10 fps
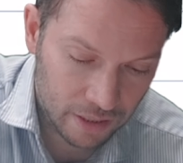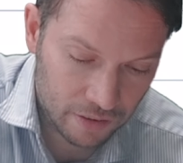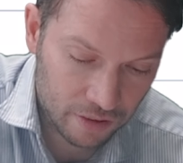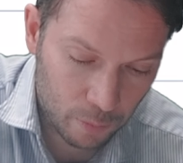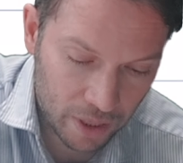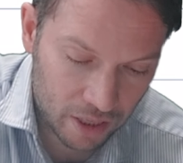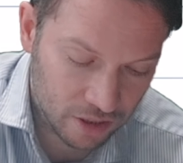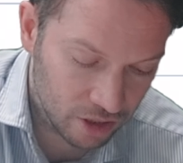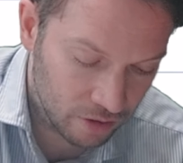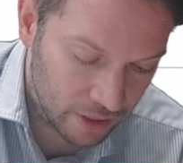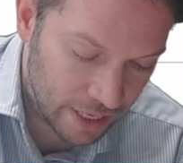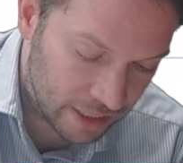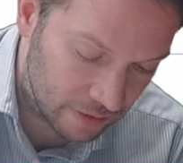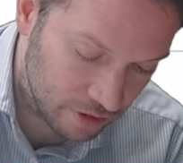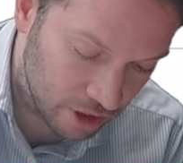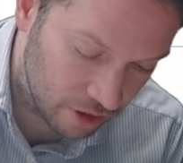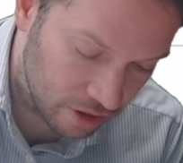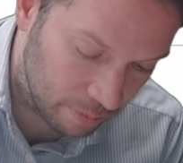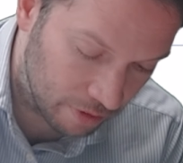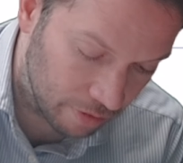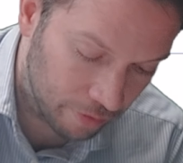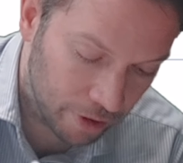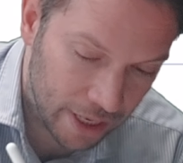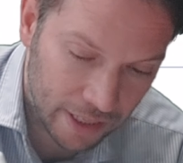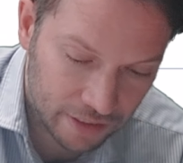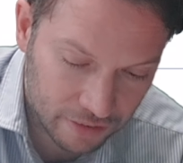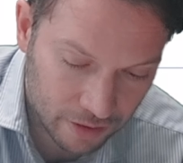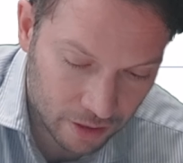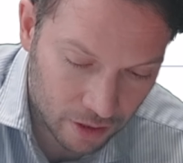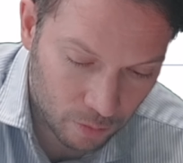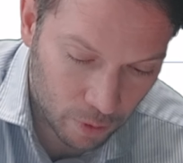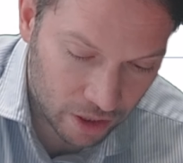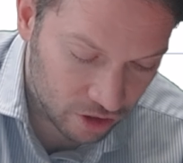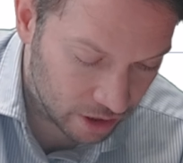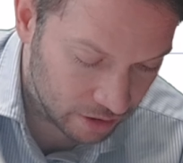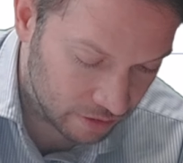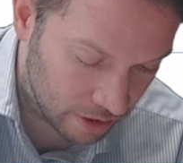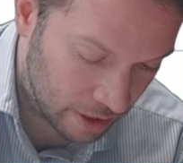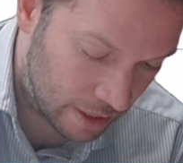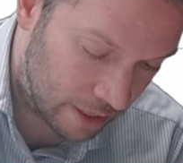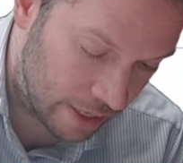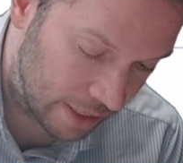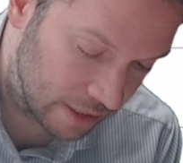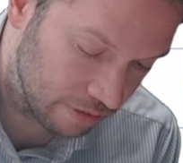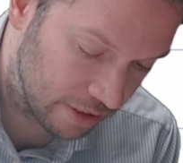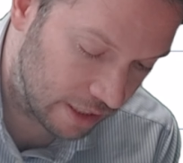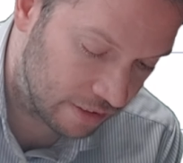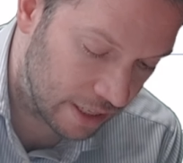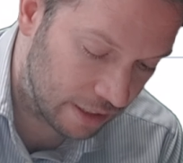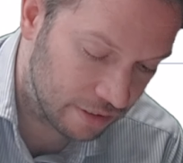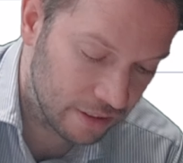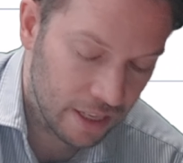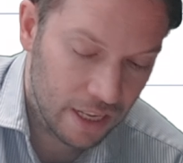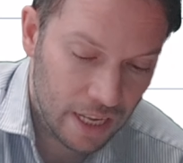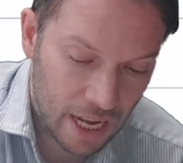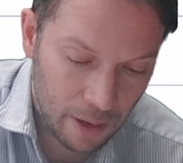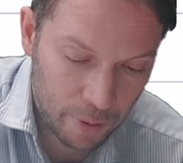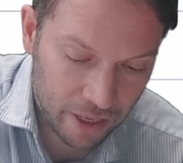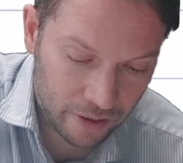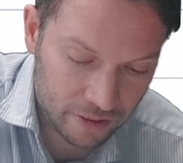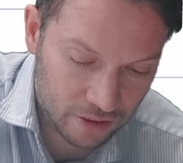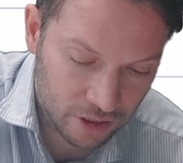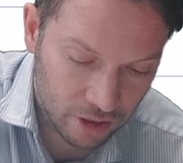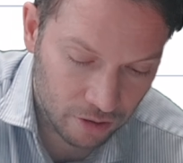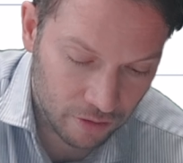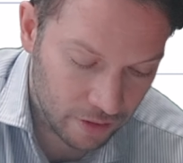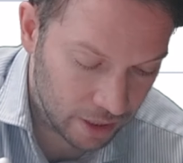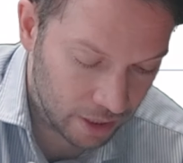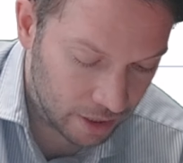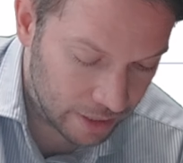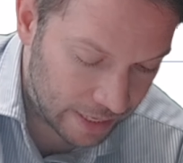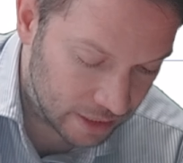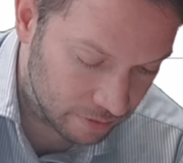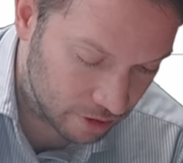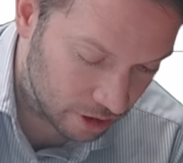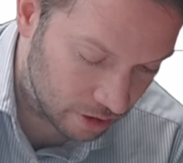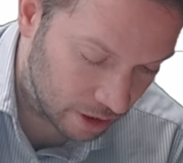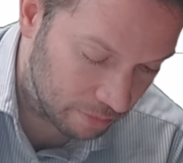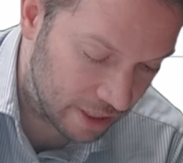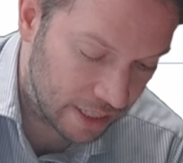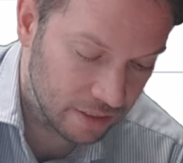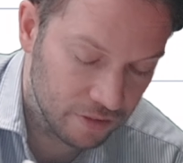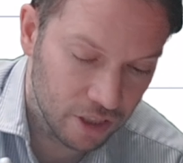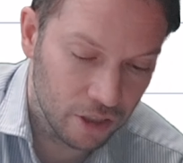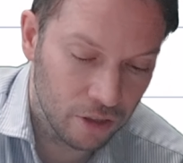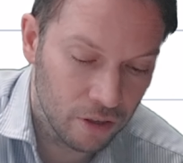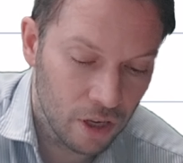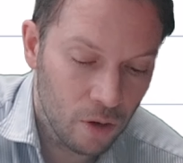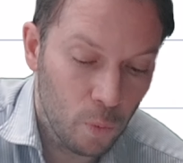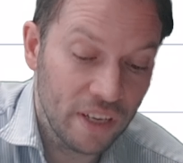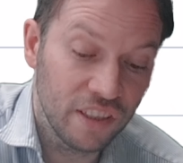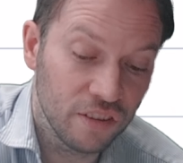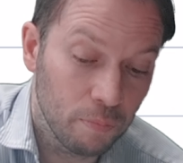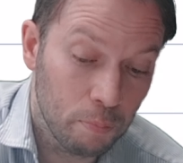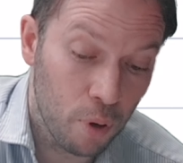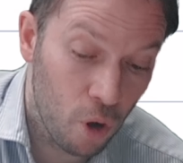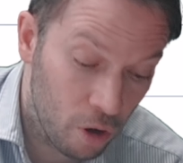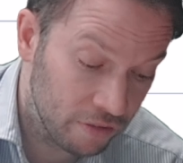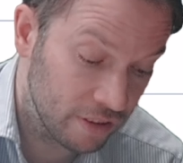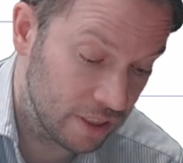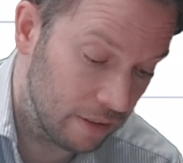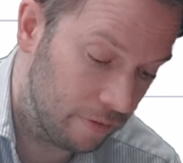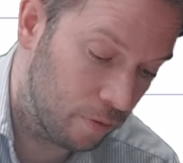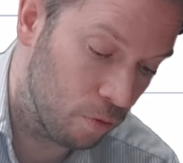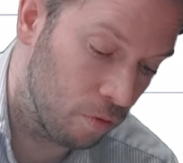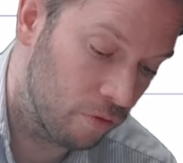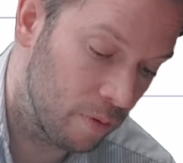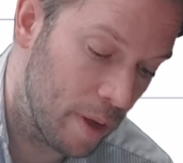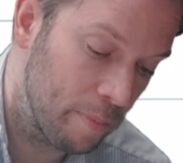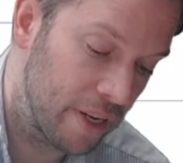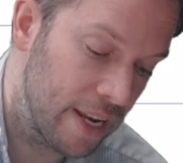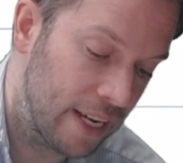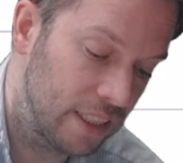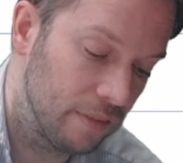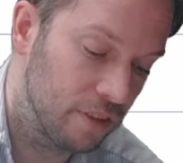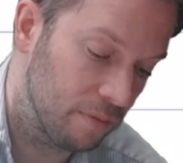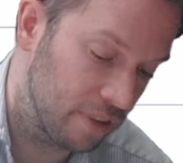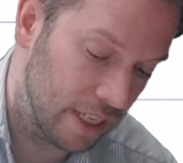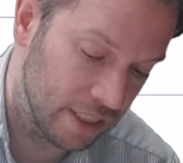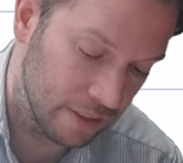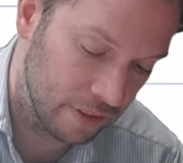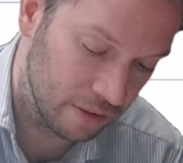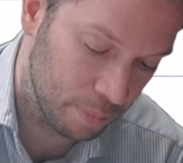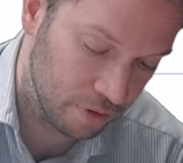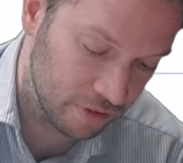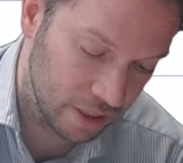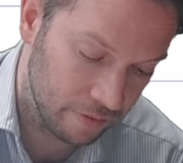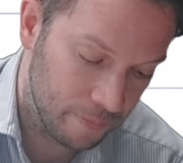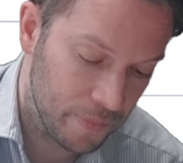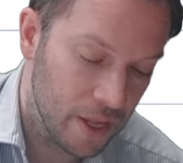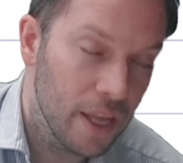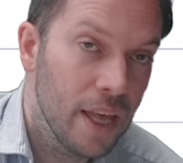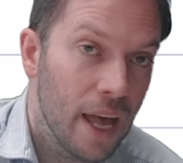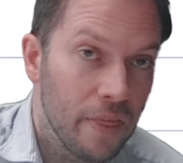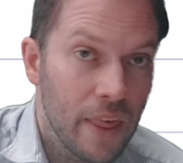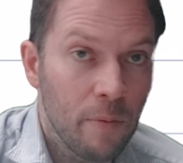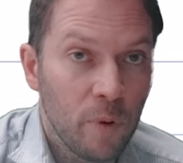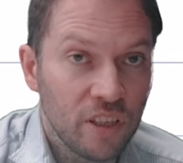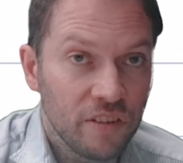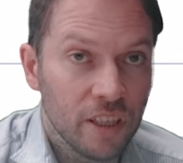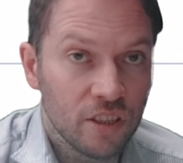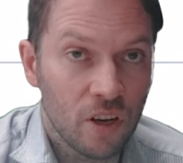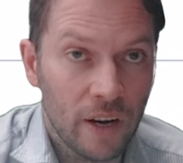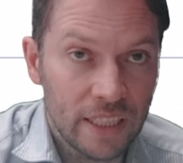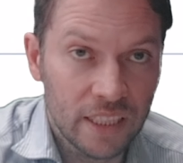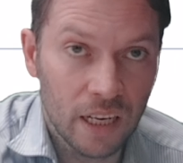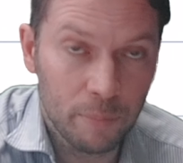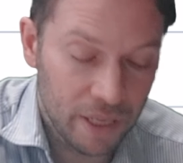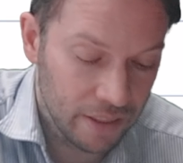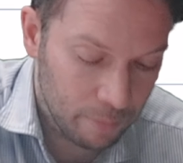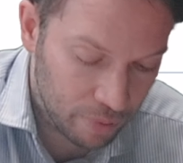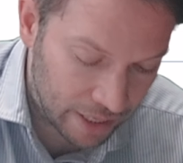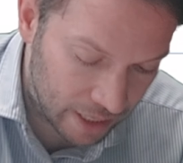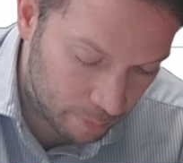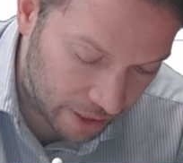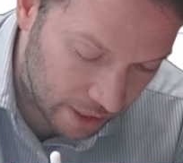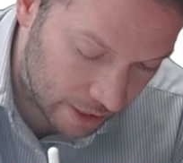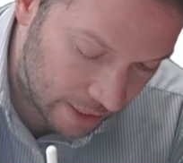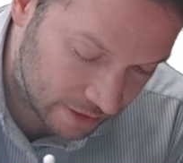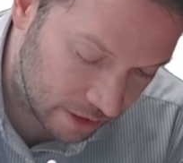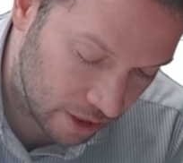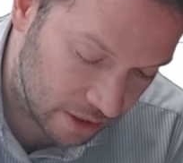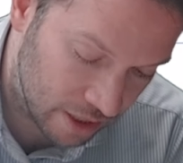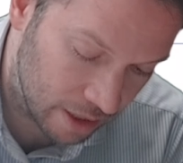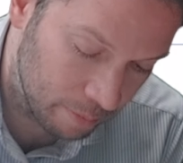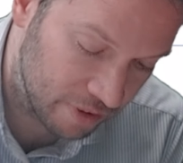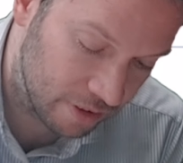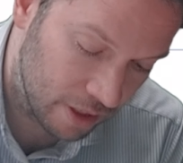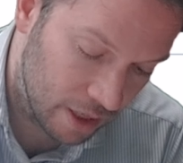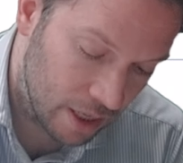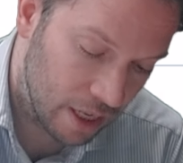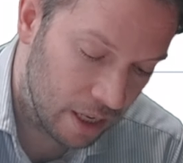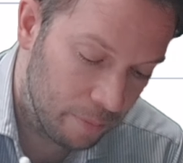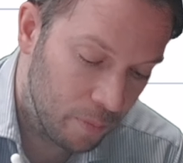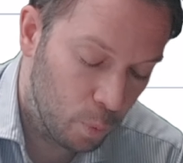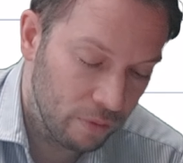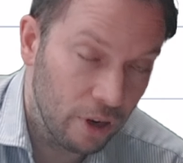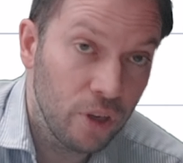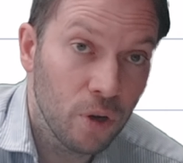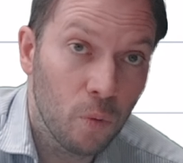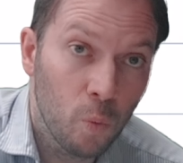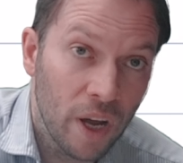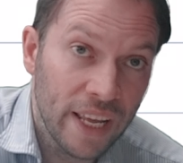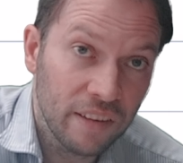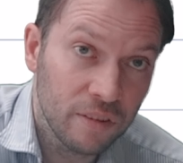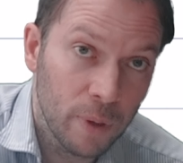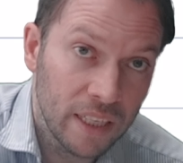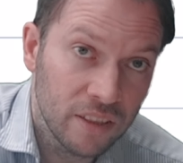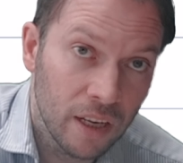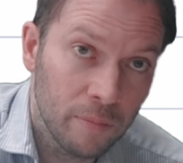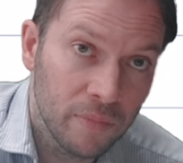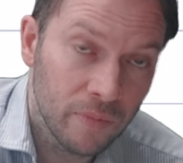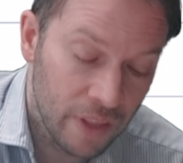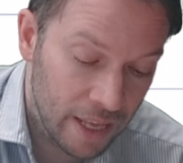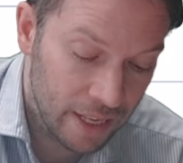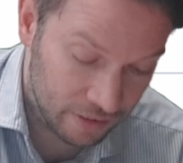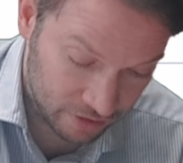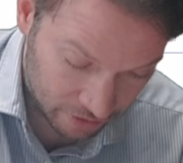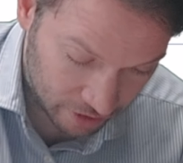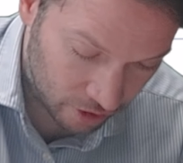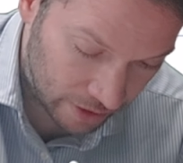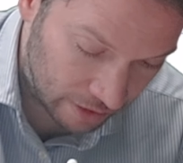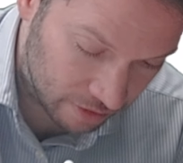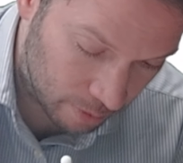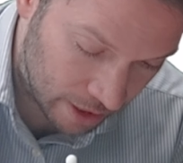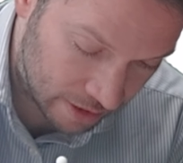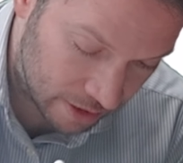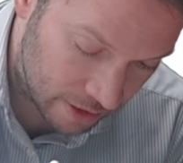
So we're going to do the negative 2 times the 3x, which is negative 6x. And we're going to do the negative 2 times negative 2, which is positive 4. Remember, negative times negative is positive. And then we're just going to tidy up in that bracket by collecting like terms. We've only got one x squared term there. It's just the 9x squared.